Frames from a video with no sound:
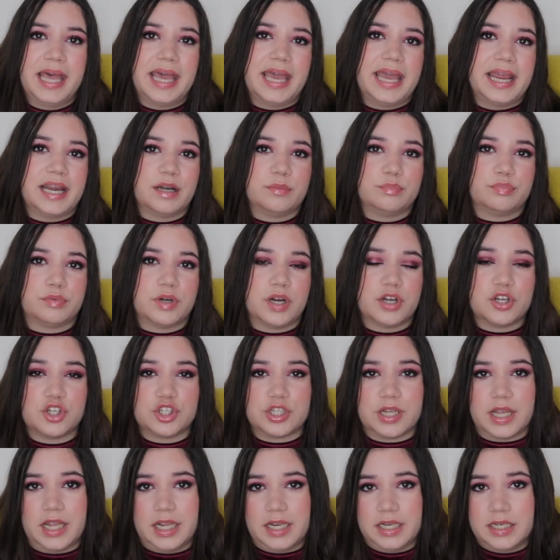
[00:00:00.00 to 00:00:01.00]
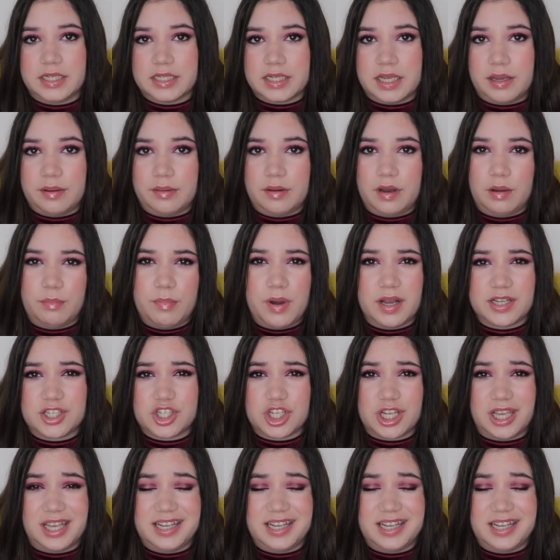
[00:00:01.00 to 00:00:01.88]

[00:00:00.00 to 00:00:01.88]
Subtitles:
airbrushed and a much